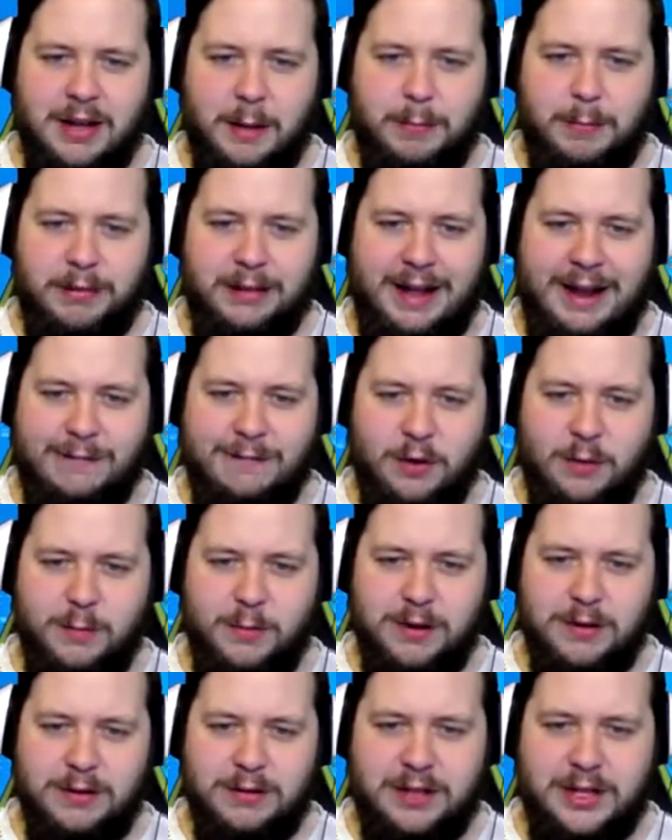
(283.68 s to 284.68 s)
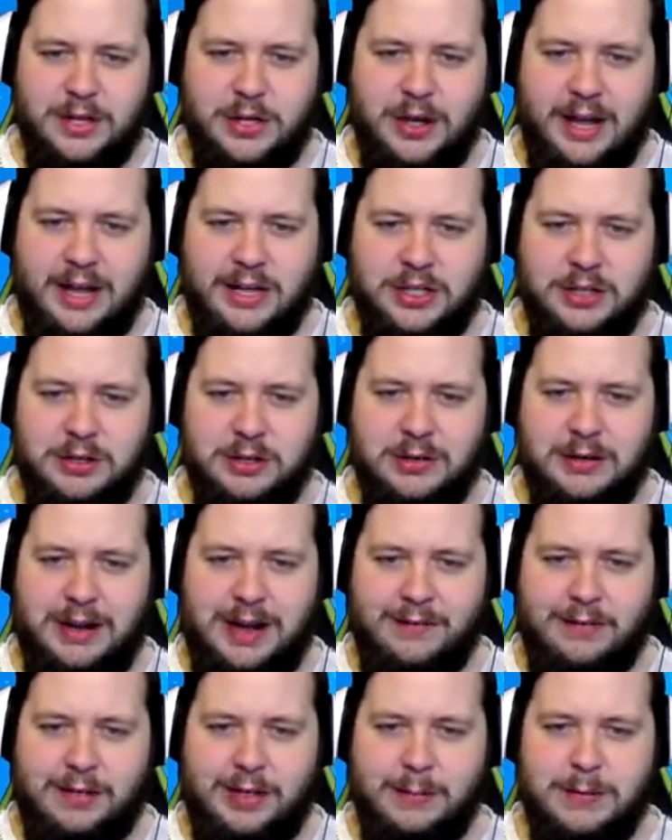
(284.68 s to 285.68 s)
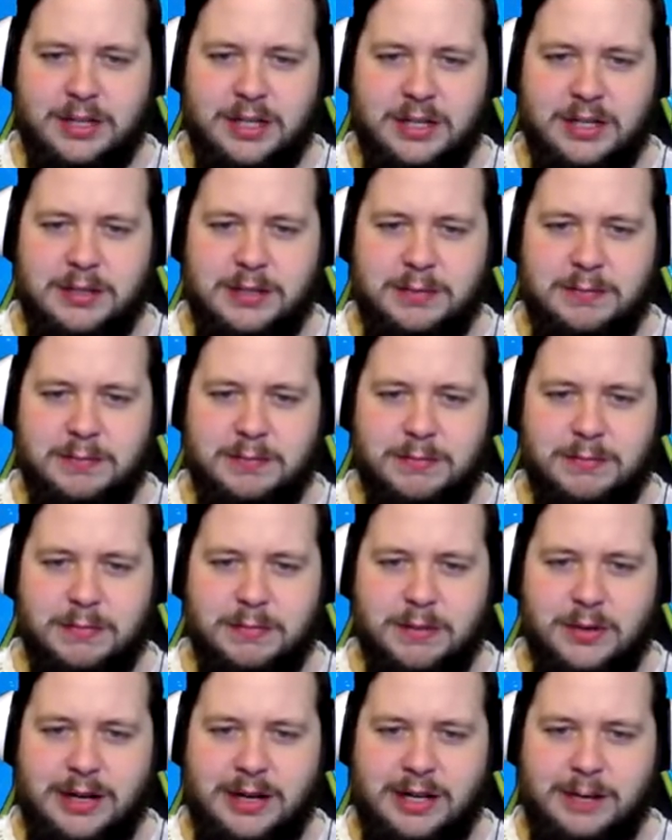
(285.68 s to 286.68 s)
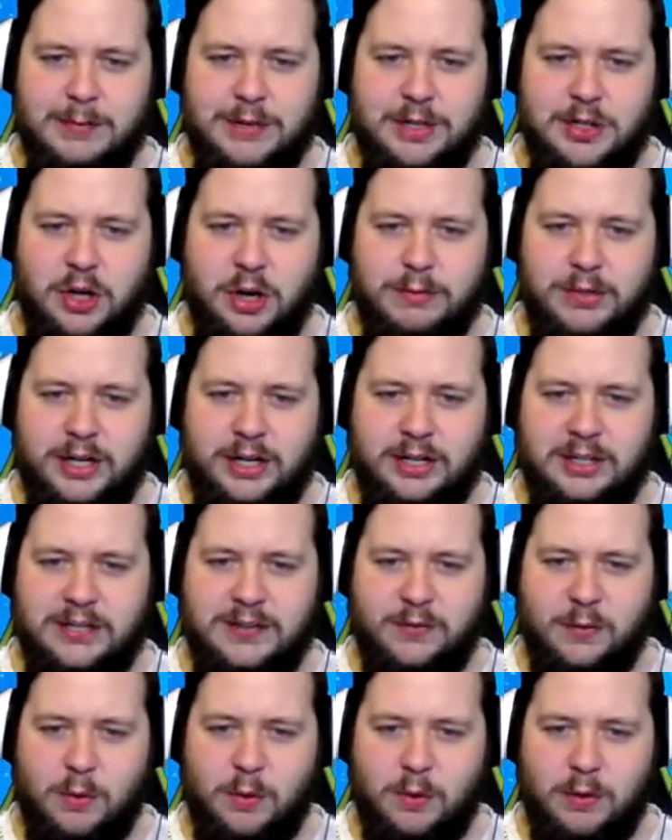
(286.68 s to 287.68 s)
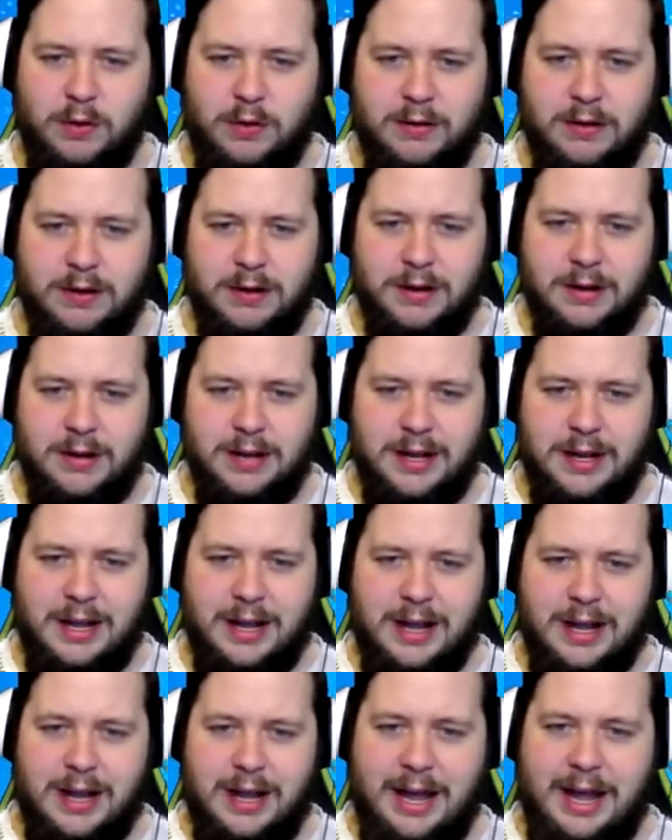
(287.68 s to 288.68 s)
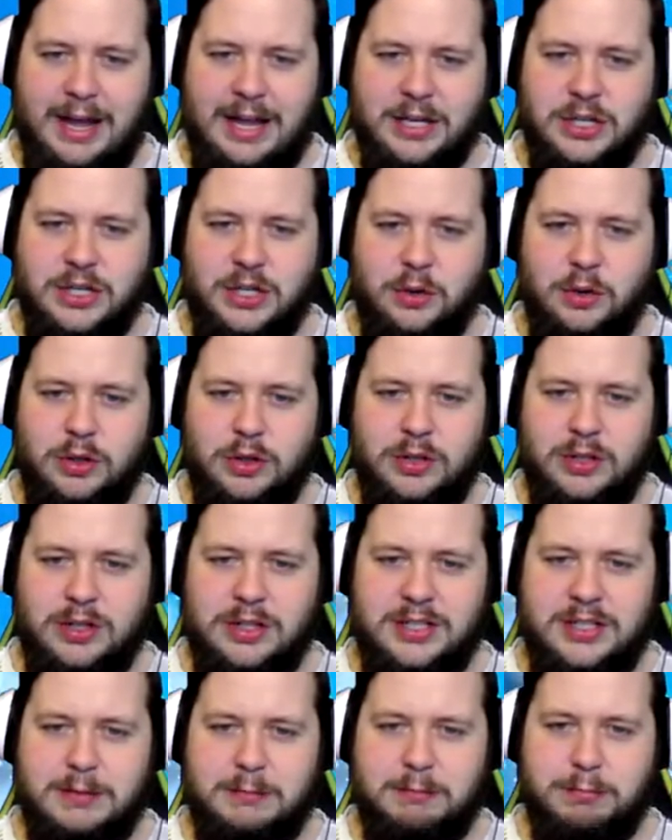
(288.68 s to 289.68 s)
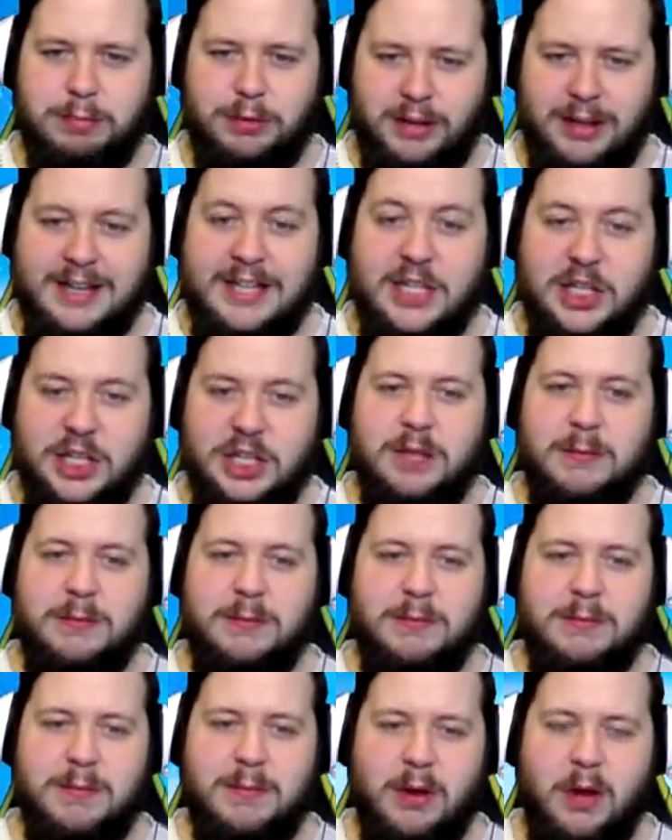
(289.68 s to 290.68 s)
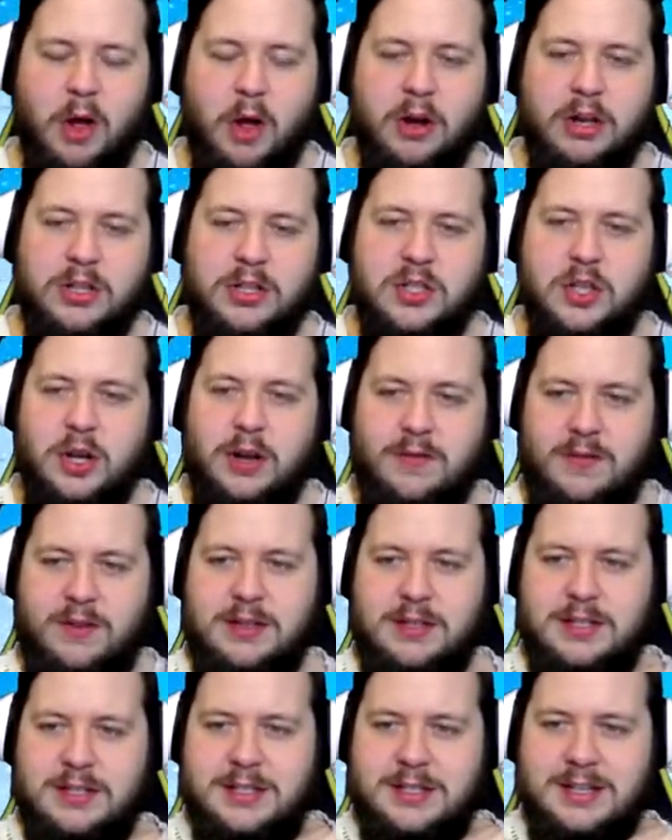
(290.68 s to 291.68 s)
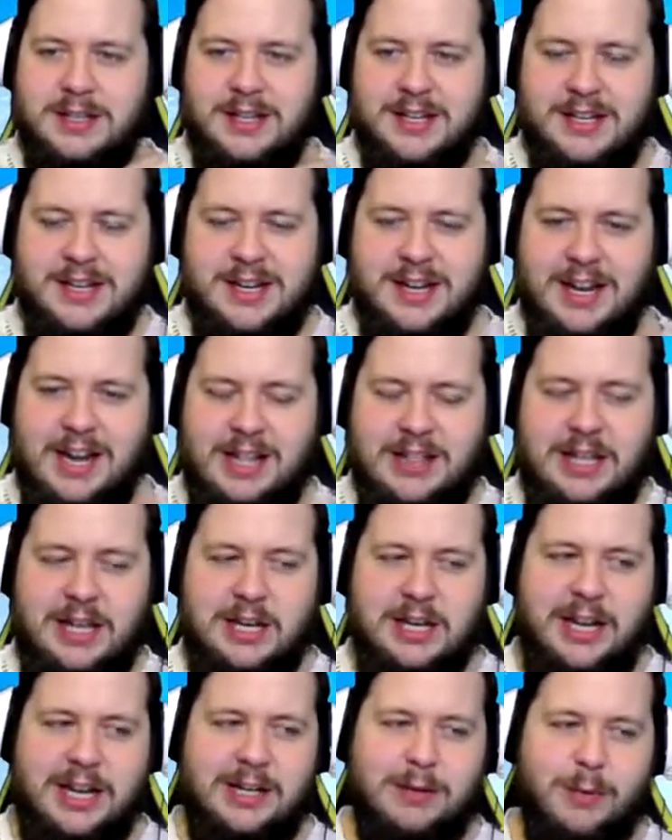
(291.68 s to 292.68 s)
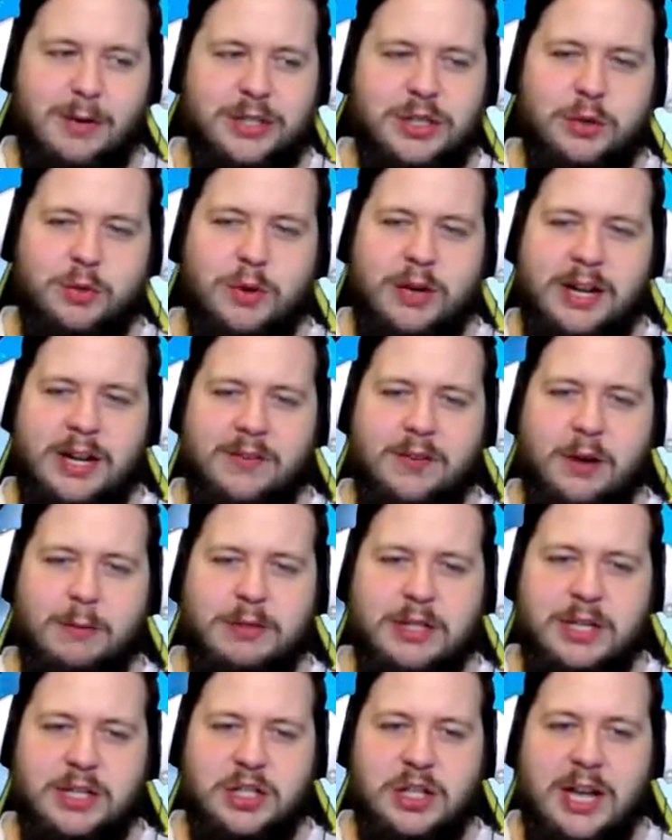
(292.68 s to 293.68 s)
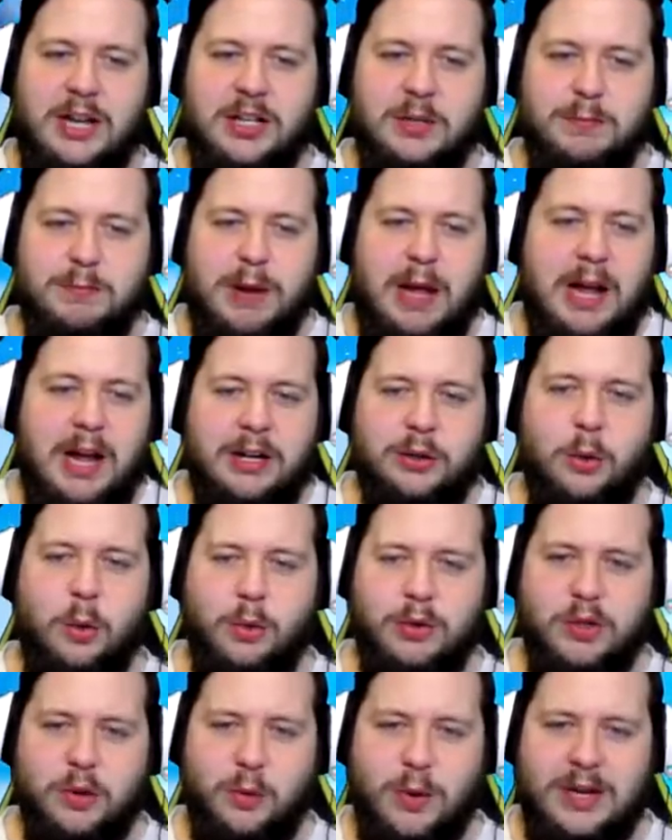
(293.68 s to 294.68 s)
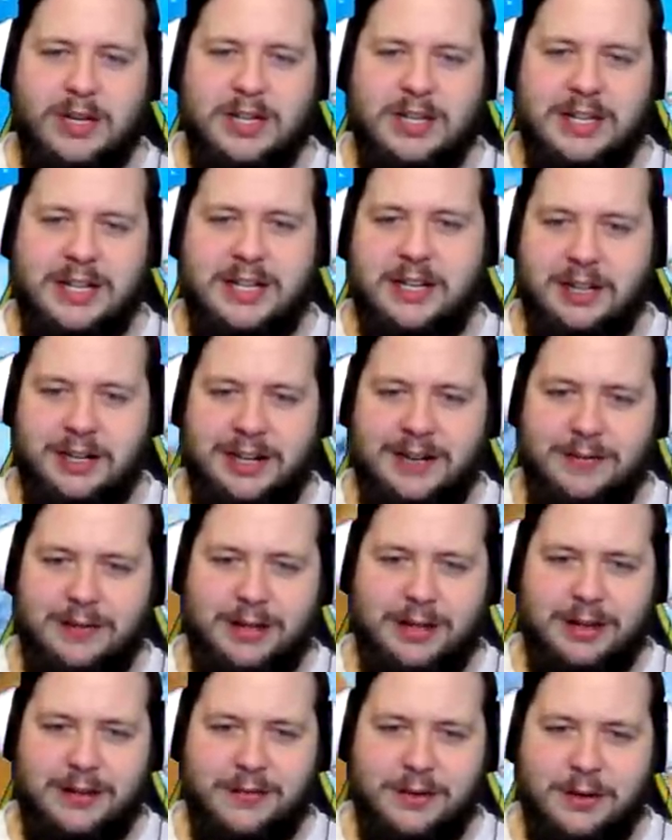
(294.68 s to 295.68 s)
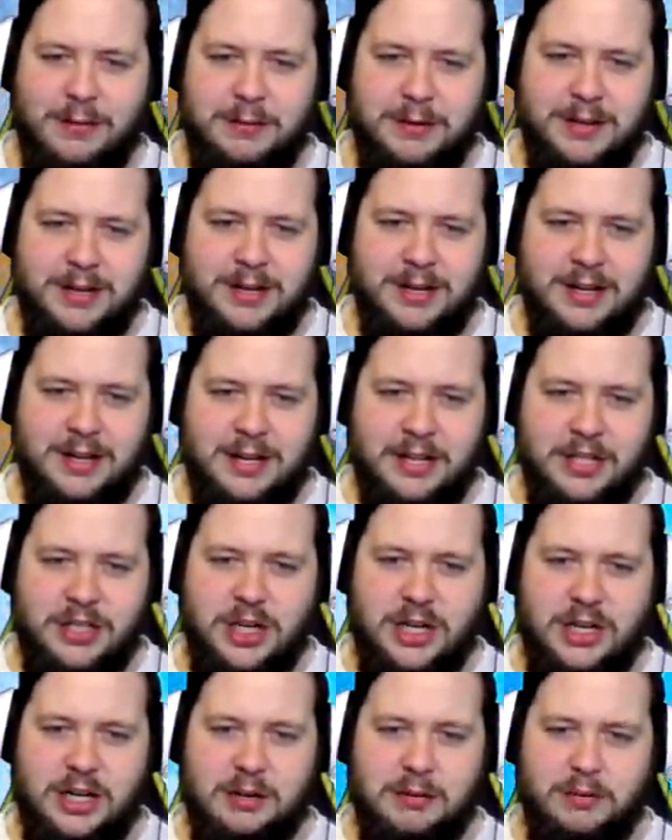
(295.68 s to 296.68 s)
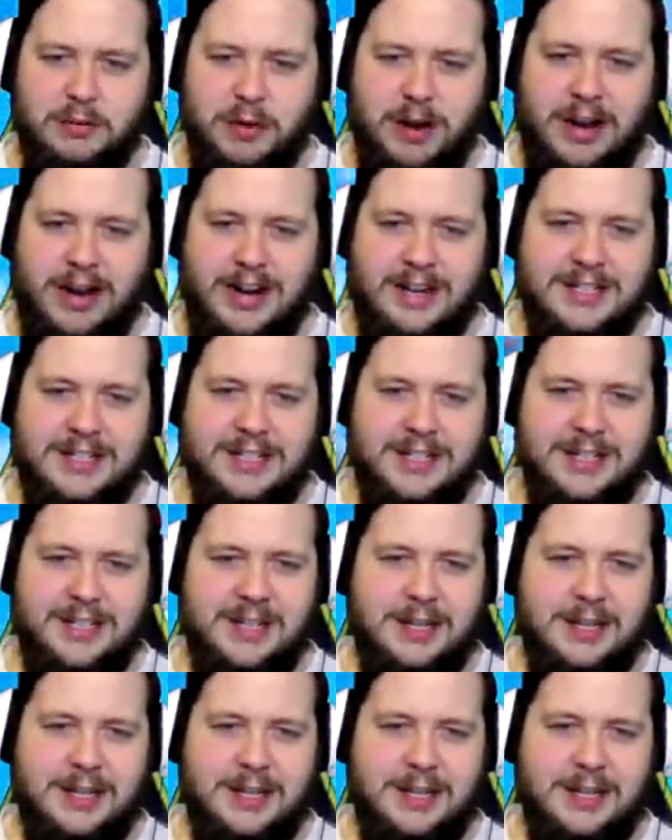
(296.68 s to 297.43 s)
platformer that you had to have limited objects for, and you could place them on a surface. And then, like, once you'd run out of objects, you had to parkour your way to the end of the level. And if you did it right,